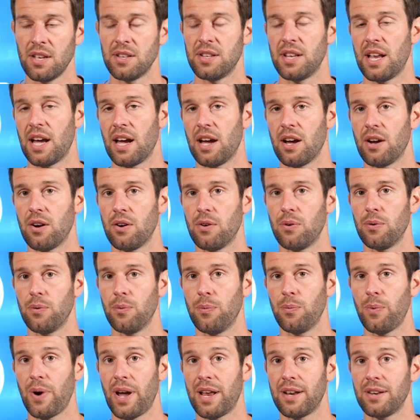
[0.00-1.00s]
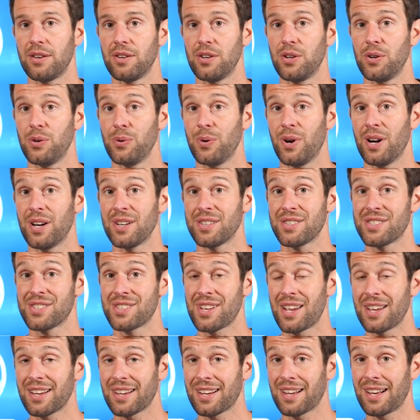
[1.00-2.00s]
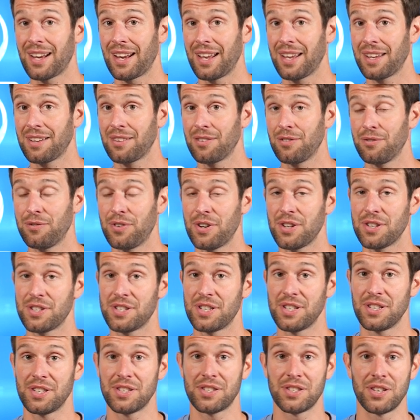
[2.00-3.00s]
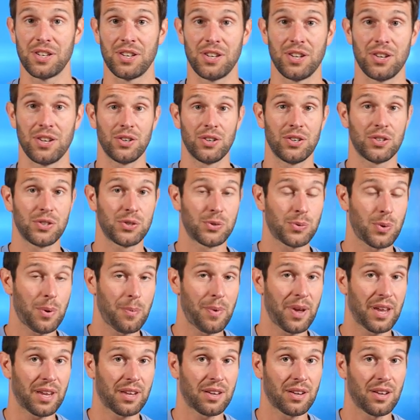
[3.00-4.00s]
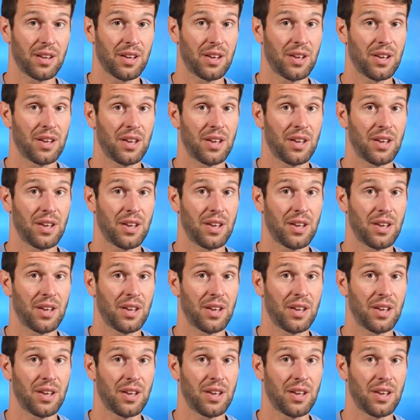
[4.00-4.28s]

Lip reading: Now, when you are cycling versus swimming,